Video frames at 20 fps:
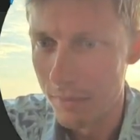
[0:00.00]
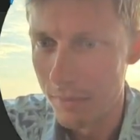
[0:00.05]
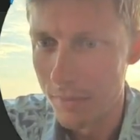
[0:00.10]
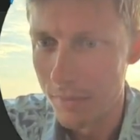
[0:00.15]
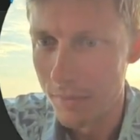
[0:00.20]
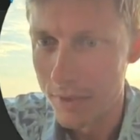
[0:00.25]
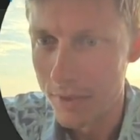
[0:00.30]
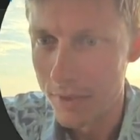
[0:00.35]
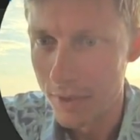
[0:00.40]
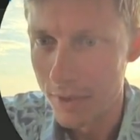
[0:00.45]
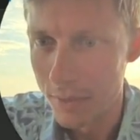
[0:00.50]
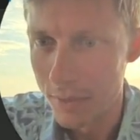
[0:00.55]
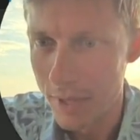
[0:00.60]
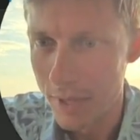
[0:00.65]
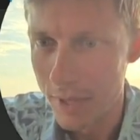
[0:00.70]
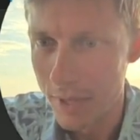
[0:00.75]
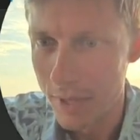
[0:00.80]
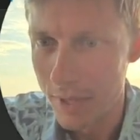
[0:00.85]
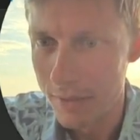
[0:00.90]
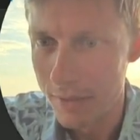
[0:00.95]
We have
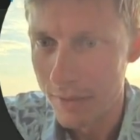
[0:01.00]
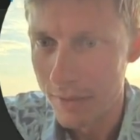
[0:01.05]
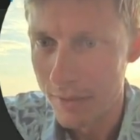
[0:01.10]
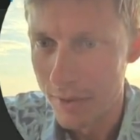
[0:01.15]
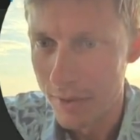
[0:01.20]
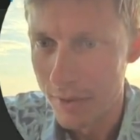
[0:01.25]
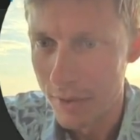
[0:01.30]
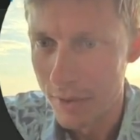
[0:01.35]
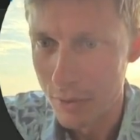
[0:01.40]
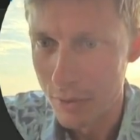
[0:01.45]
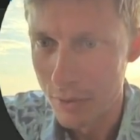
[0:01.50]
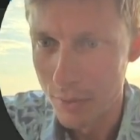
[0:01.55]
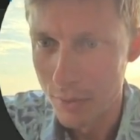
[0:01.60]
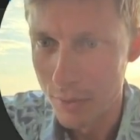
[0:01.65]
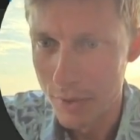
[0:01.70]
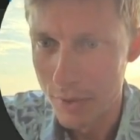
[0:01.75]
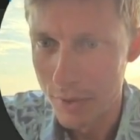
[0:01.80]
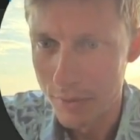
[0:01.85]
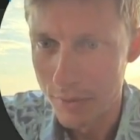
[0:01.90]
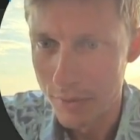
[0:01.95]
3 to
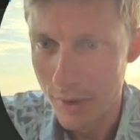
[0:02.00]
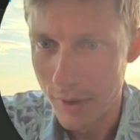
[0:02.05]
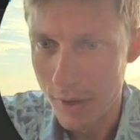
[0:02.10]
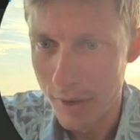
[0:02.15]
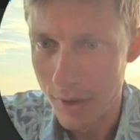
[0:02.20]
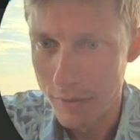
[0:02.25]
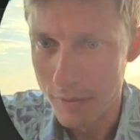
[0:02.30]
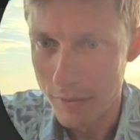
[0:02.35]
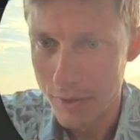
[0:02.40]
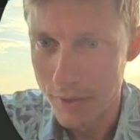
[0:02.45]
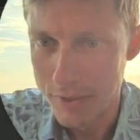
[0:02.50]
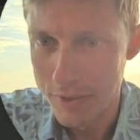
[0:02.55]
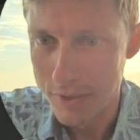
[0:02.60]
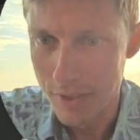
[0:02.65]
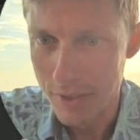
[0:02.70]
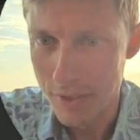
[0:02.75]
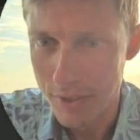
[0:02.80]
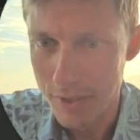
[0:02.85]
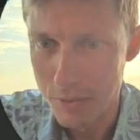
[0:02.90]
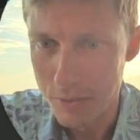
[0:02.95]
5 list
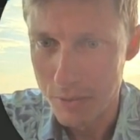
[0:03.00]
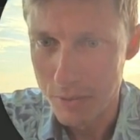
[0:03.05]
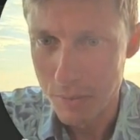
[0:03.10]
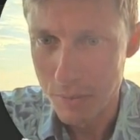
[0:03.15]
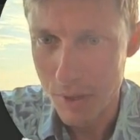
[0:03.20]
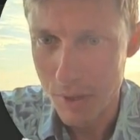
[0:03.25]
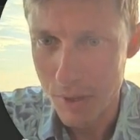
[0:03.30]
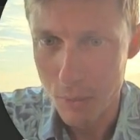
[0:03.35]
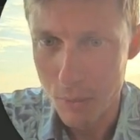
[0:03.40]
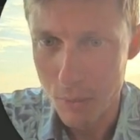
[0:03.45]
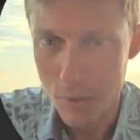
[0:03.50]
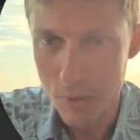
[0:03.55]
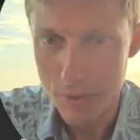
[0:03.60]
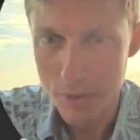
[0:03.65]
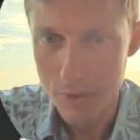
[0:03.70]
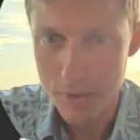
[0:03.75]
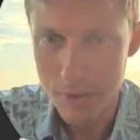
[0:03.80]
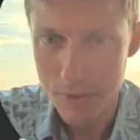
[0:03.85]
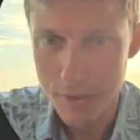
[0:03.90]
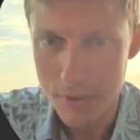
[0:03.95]
items about what the
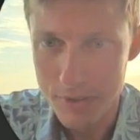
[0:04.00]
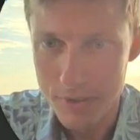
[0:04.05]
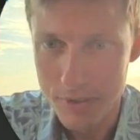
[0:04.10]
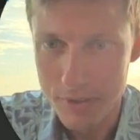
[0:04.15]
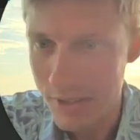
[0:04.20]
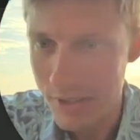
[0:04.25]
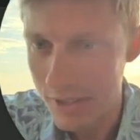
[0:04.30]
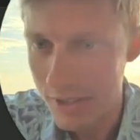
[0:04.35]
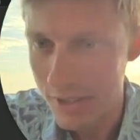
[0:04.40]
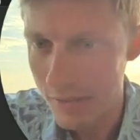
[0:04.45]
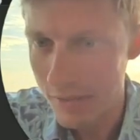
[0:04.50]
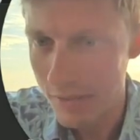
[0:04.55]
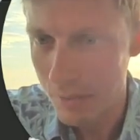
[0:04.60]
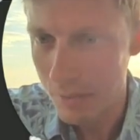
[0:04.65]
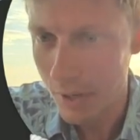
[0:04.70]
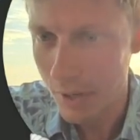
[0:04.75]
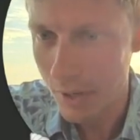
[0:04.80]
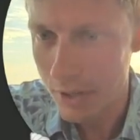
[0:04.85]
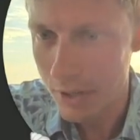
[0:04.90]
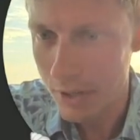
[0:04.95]
done state of the
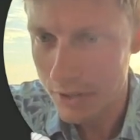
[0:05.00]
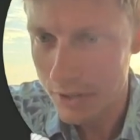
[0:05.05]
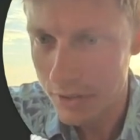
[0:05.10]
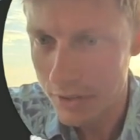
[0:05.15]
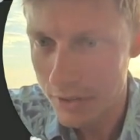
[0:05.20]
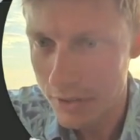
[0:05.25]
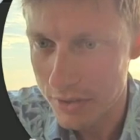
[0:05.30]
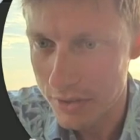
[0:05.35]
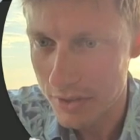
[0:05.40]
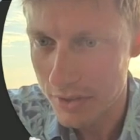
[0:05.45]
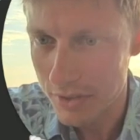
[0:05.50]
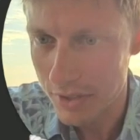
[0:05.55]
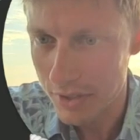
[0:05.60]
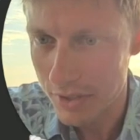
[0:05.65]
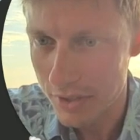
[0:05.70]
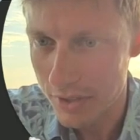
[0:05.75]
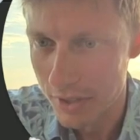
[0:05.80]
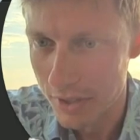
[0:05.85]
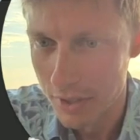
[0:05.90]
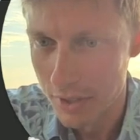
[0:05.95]
project looks like,
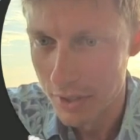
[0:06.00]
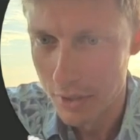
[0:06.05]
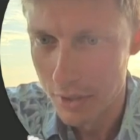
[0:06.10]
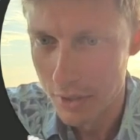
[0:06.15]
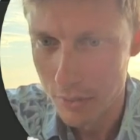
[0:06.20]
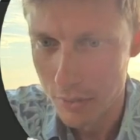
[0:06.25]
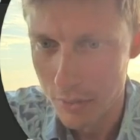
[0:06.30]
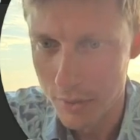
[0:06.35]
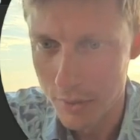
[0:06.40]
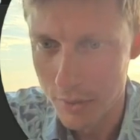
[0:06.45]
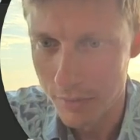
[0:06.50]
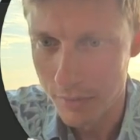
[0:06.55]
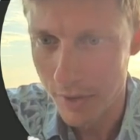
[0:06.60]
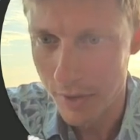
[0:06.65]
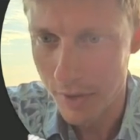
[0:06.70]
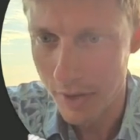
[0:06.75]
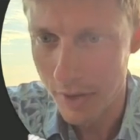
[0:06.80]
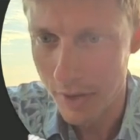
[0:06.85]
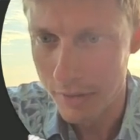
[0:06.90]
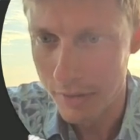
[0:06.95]
3 to
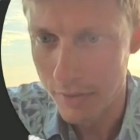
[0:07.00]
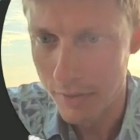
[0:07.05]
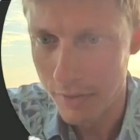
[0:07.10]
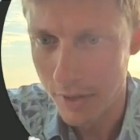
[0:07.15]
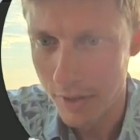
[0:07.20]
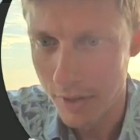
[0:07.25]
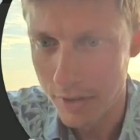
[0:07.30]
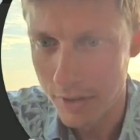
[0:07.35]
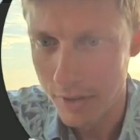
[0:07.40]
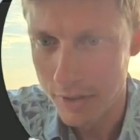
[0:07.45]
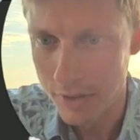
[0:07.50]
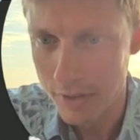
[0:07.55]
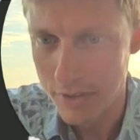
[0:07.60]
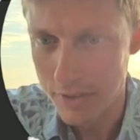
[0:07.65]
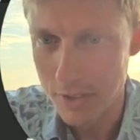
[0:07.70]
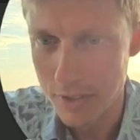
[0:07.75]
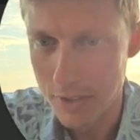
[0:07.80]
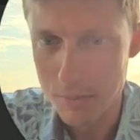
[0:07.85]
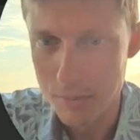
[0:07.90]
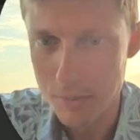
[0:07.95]
5 list items
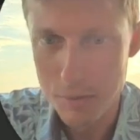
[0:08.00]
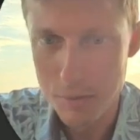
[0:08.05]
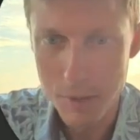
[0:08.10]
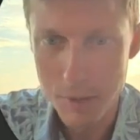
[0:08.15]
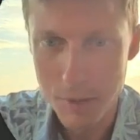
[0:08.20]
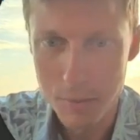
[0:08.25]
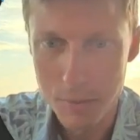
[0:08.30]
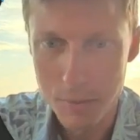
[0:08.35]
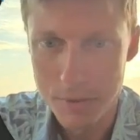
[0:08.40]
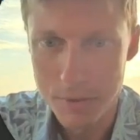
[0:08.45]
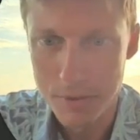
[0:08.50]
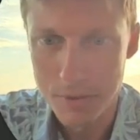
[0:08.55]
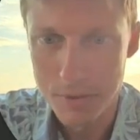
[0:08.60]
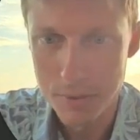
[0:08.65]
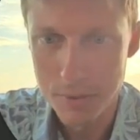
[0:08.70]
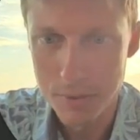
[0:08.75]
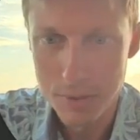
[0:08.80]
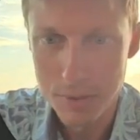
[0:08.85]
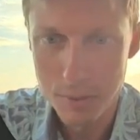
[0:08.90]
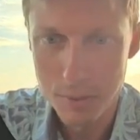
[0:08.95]
about what doing the
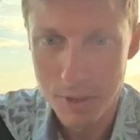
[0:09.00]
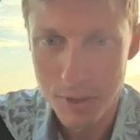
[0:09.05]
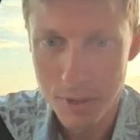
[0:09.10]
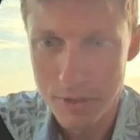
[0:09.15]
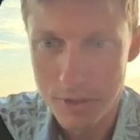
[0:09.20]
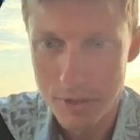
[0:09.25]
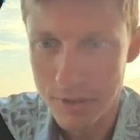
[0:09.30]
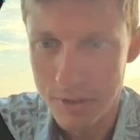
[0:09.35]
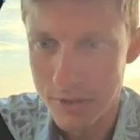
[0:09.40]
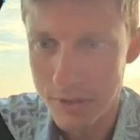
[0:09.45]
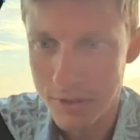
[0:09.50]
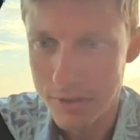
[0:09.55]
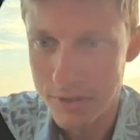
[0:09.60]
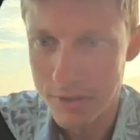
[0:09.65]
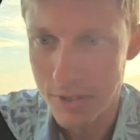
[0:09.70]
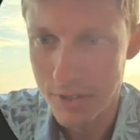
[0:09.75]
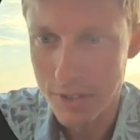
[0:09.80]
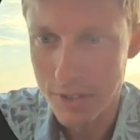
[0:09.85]
project looks like.